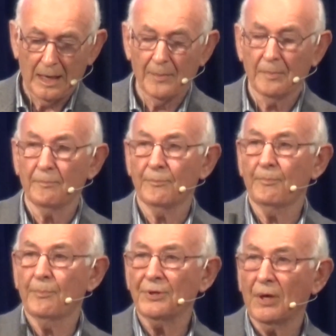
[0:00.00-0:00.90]
and
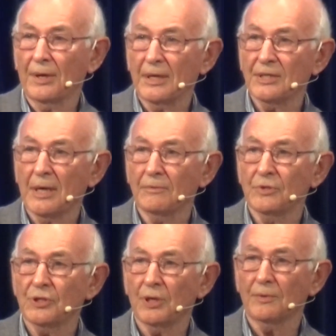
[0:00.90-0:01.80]
put it on His
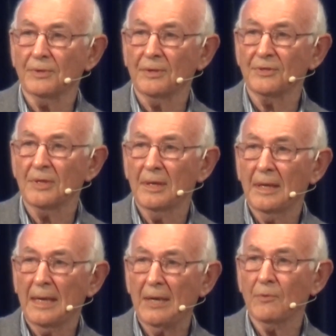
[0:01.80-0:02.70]
own shoulders.
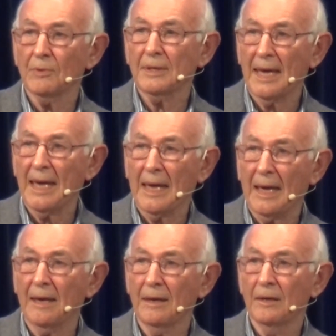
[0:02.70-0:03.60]
He will
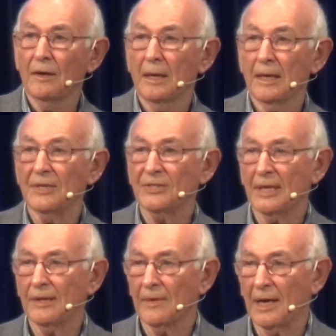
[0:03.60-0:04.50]
care
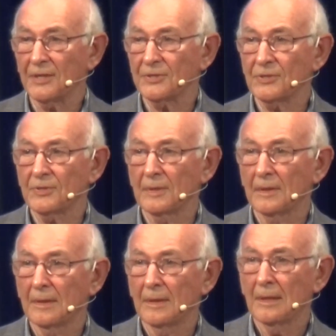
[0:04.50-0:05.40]
instead of us.
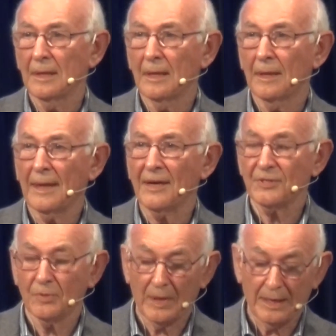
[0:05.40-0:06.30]

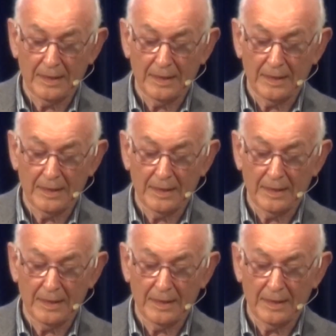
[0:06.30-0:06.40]
That's the way